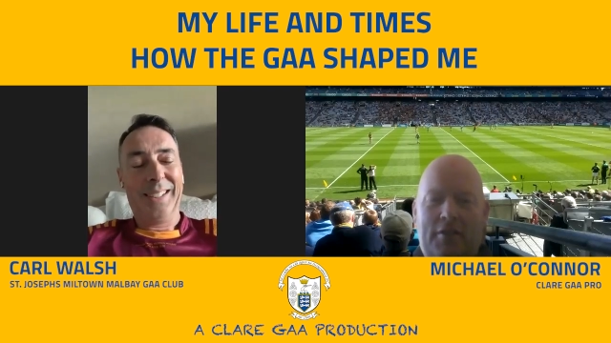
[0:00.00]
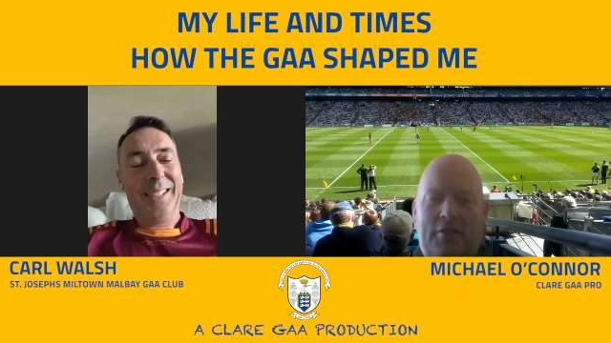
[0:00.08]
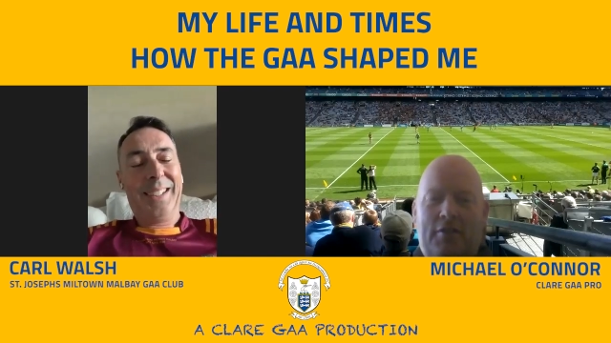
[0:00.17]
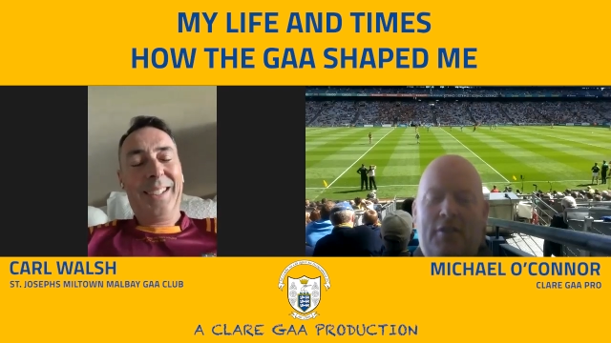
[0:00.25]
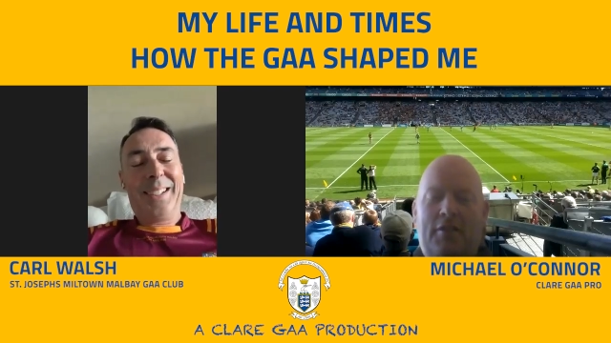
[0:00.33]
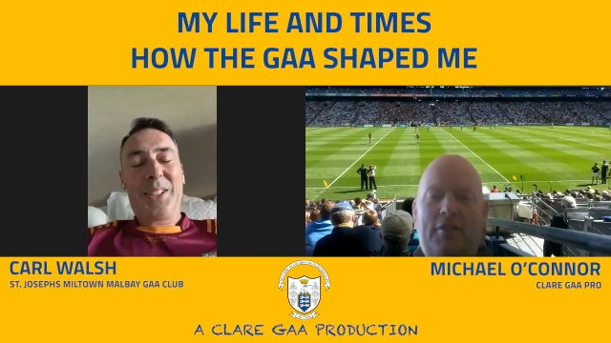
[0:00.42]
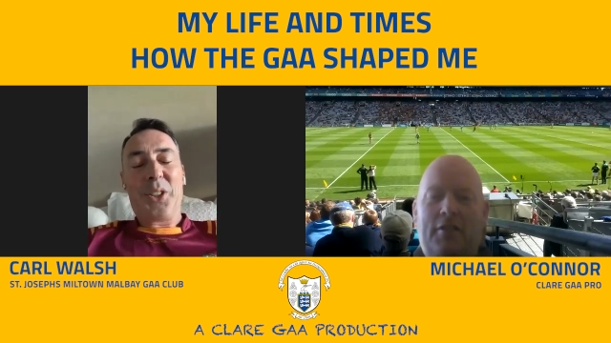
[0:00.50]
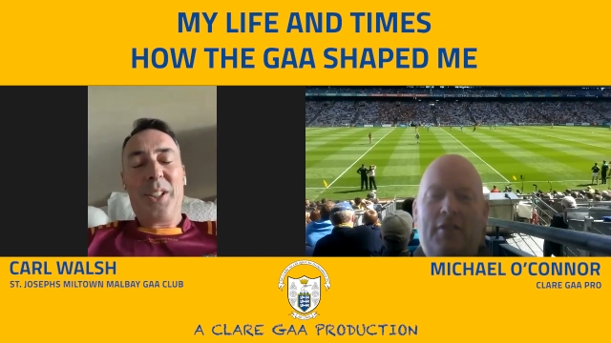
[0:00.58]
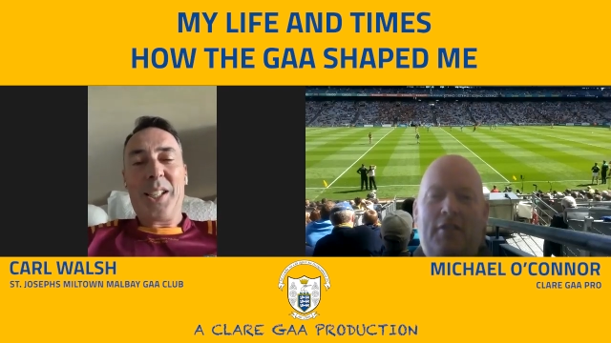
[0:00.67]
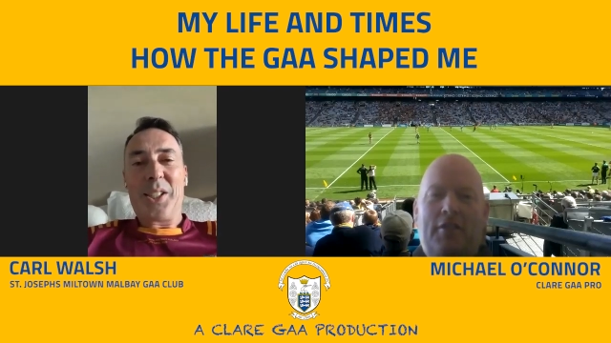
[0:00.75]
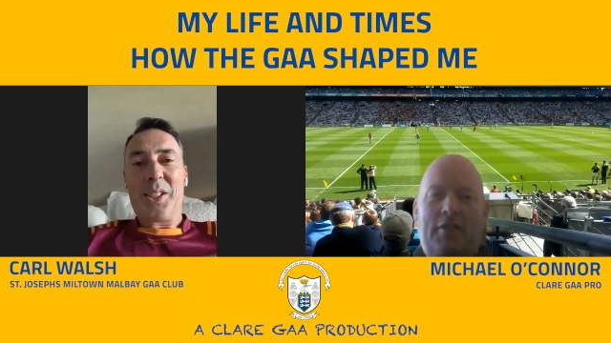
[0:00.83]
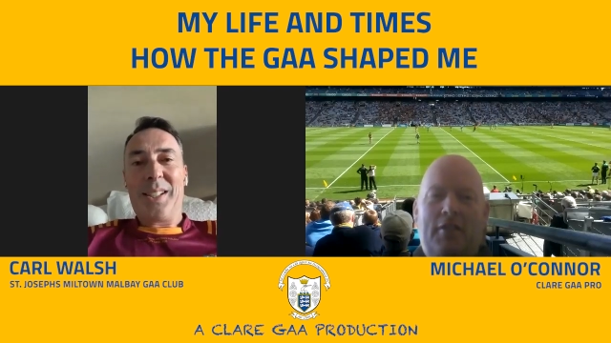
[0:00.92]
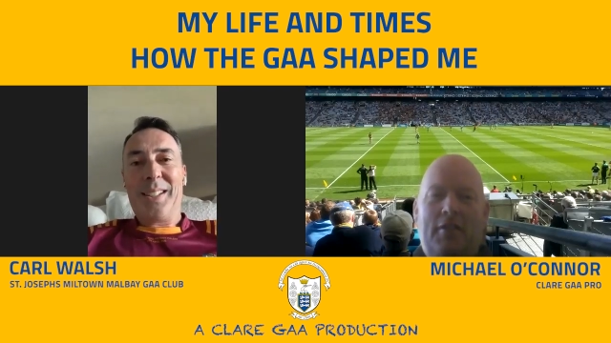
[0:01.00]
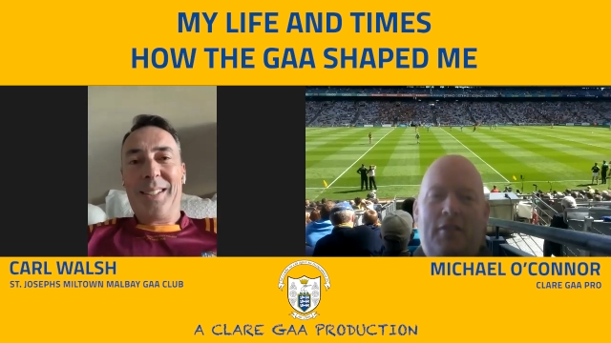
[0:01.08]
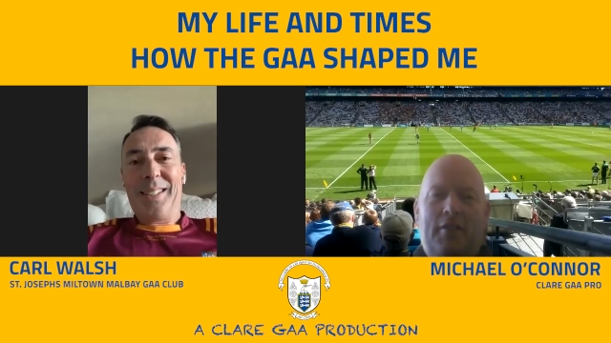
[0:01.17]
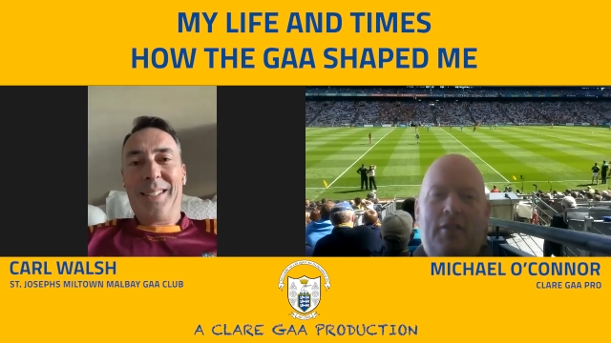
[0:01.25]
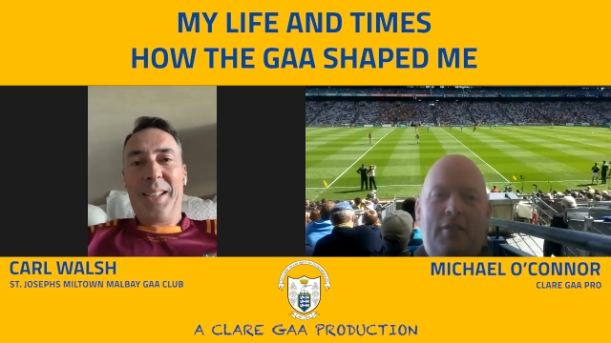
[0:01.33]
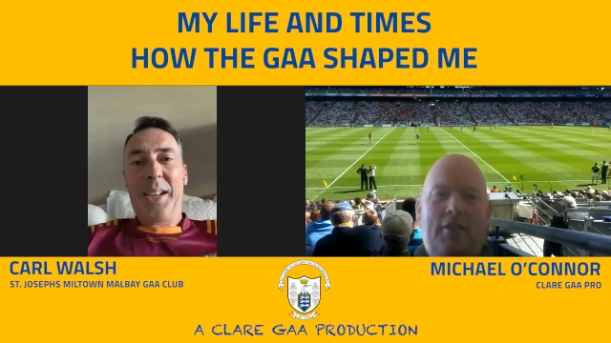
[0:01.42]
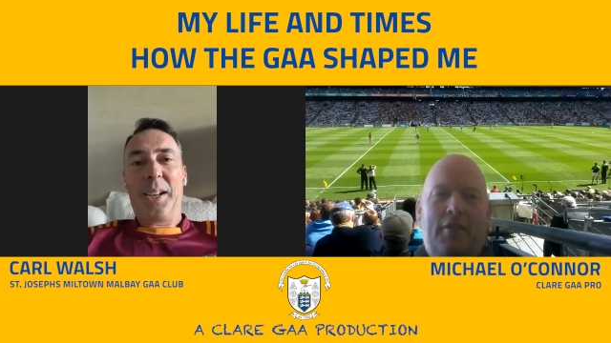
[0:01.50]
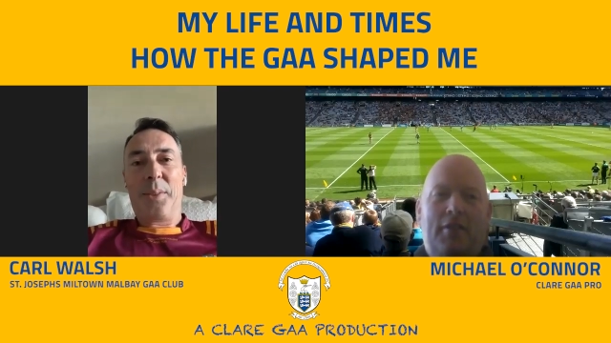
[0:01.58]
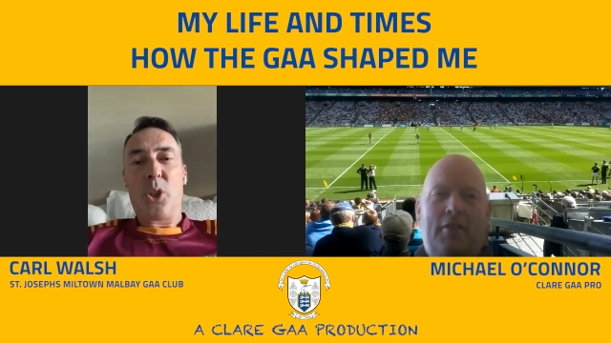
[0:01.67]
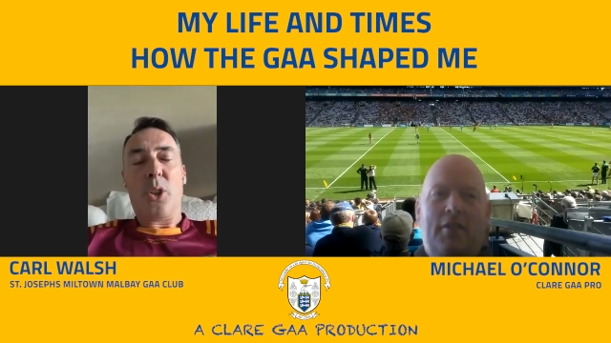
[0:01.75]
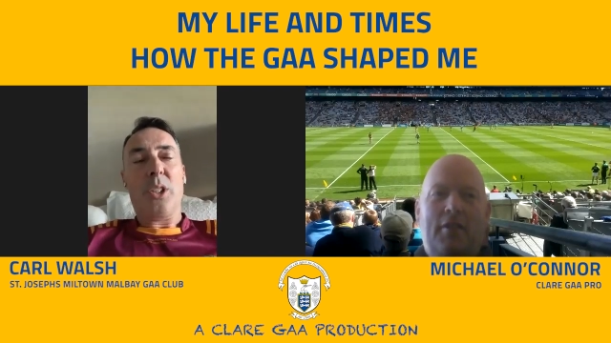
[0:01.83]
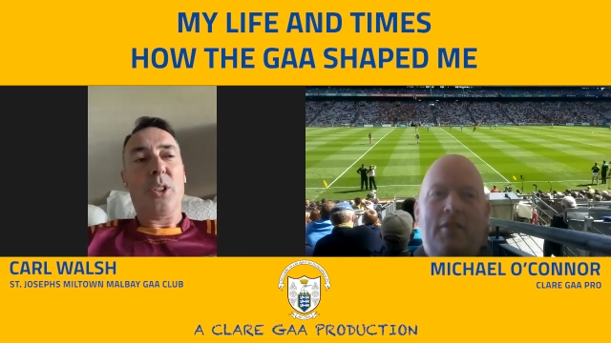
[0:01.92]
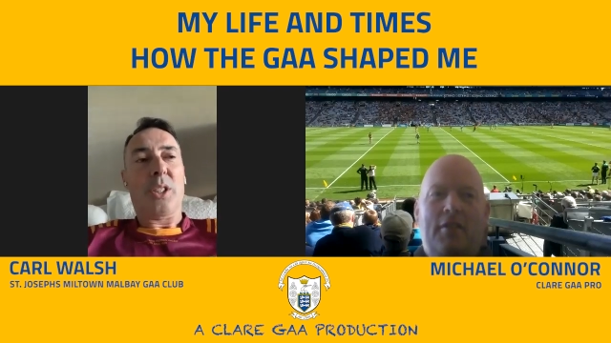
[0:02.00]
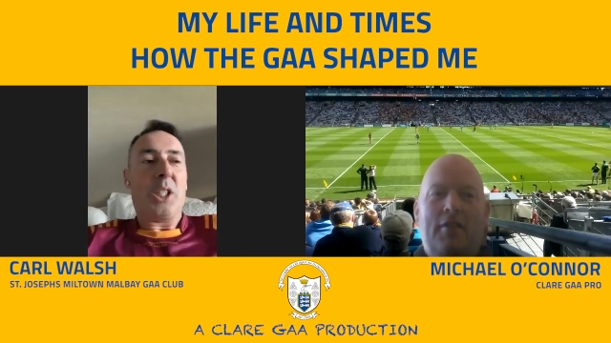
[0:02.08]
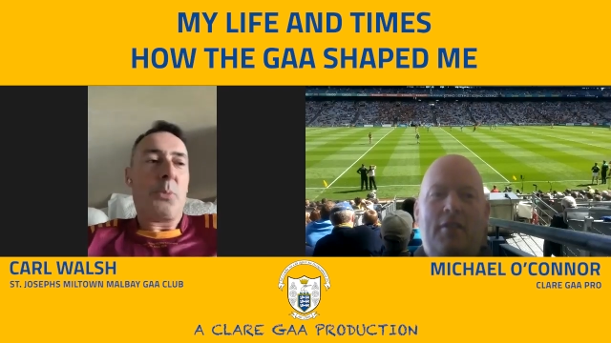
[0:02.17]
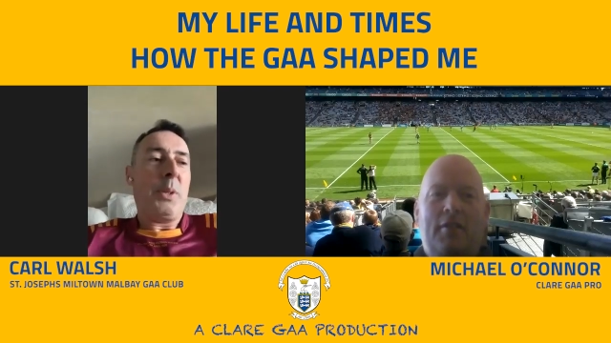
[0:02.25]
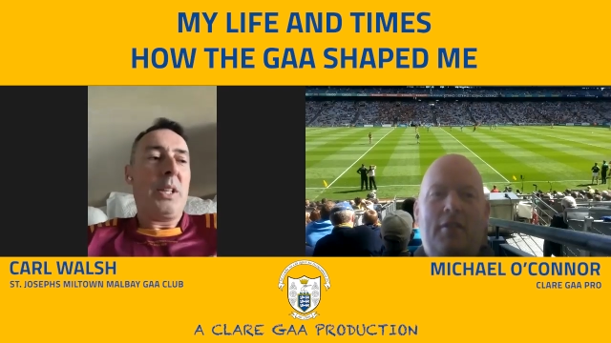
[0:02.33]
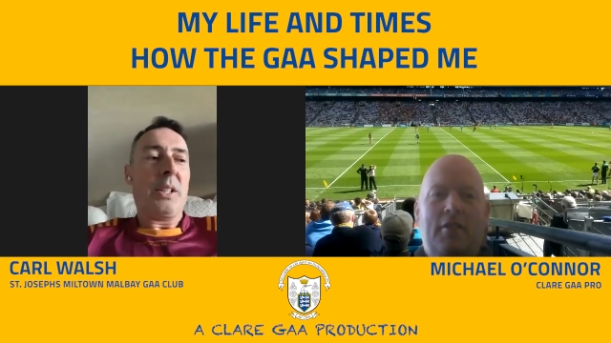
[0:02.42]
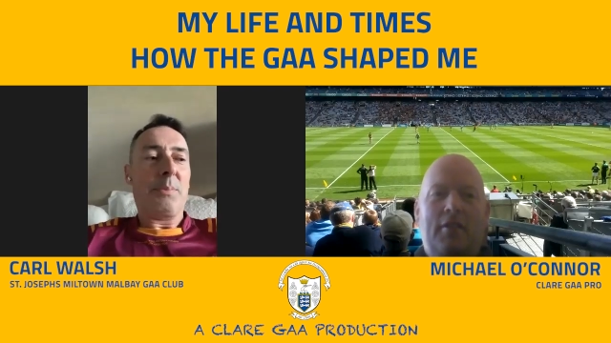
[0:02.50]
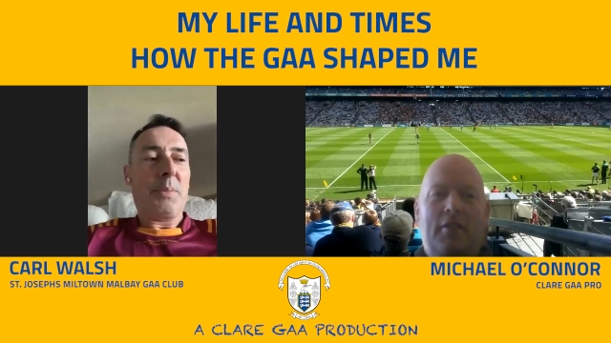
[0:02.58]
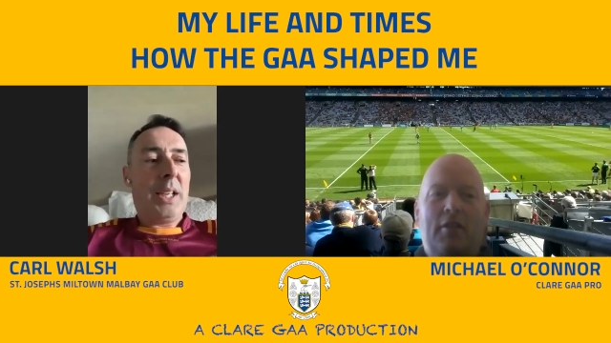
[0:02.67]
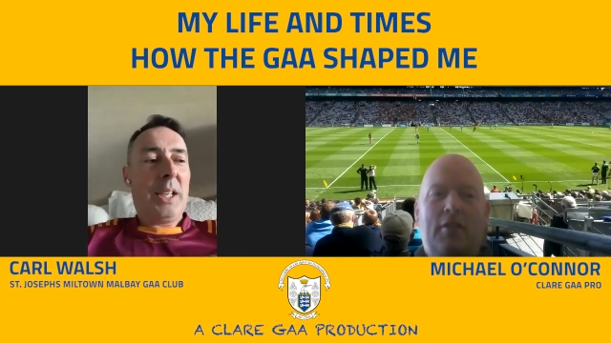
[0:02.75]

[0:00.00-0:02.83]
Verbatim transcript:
Speaker 1: that's right. So that's, yeah. So look, it's been a,